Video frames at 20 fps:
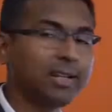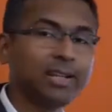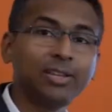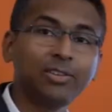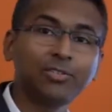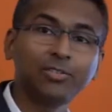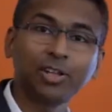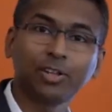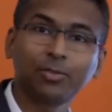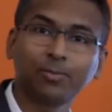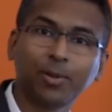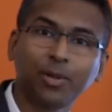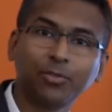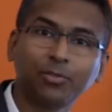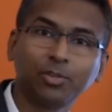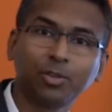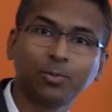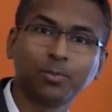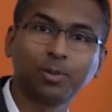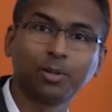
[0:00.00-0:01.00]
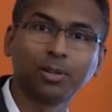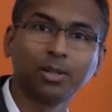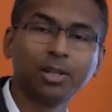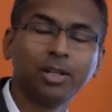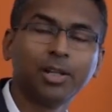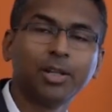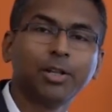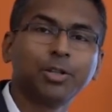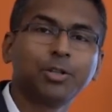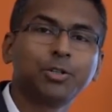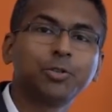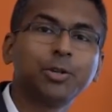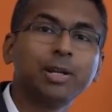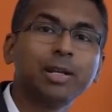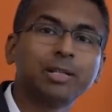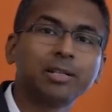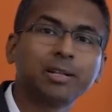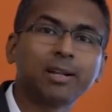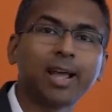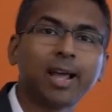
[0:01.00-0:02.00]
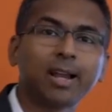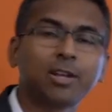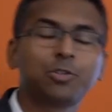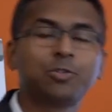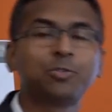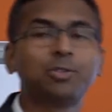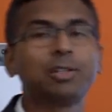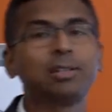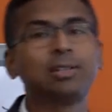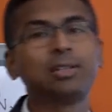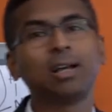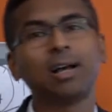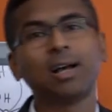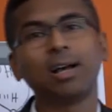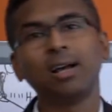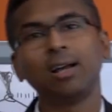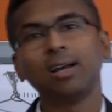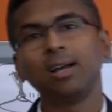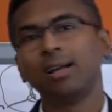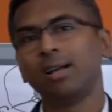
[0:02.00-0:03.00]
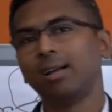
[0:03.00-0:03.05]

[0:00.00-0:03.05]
is responsible to interact with the